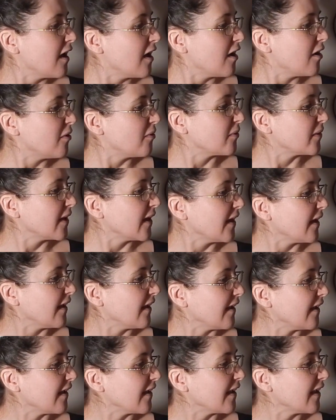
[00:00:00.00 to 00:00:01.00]

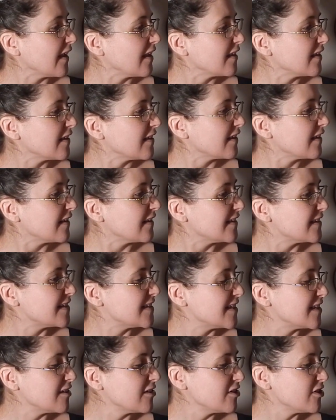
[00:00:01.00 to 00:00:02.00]
Okay.
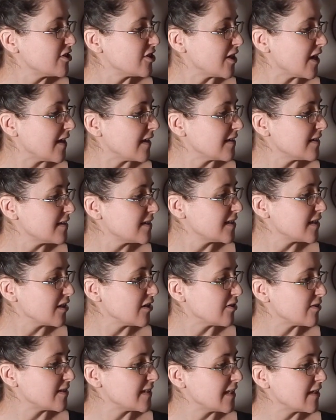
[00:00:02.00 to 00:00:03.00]
Dear Jess,
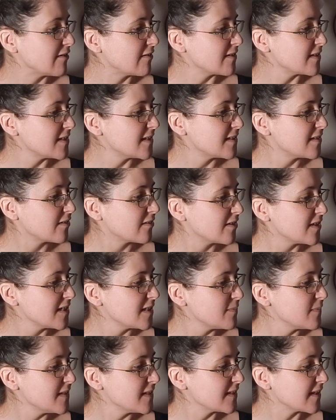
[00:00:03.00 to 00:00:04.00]
your secret
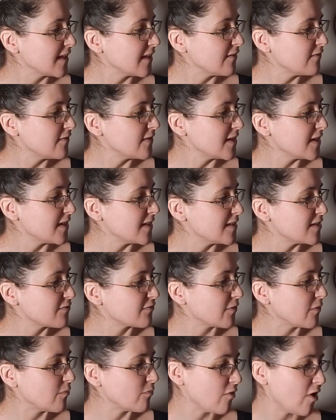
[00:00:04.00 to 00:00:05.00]
Christmas gift is
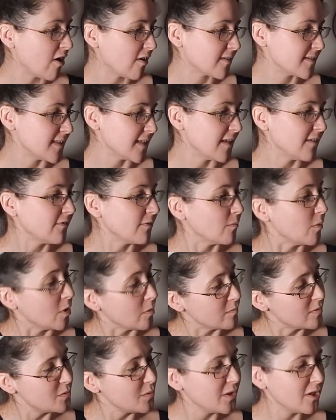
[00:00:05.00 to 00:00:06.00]
from Roxy from
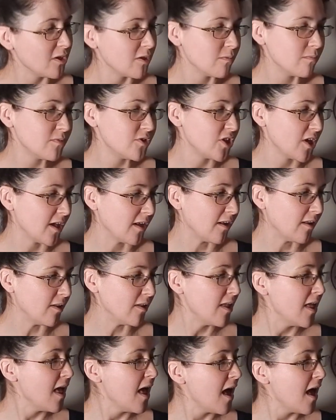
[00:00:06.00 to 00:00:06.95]
Home Sweet Home channel.